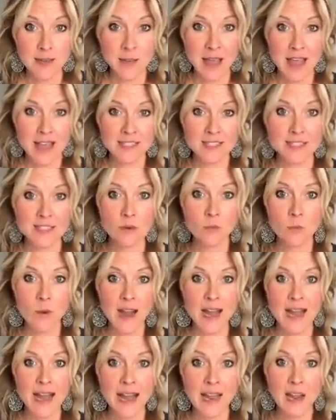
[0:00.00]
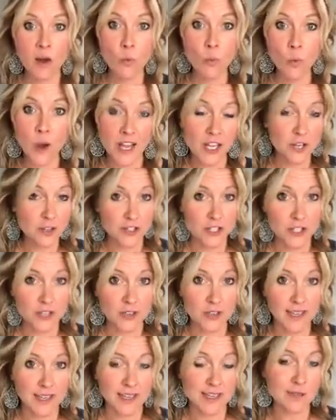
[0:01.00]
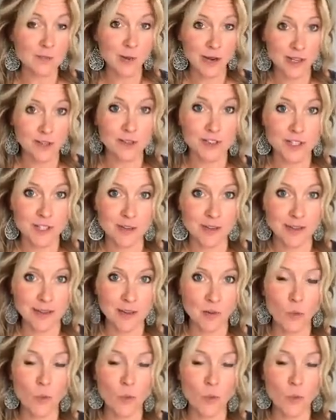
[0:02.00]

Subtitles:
as to why what you're doing and what you're doing,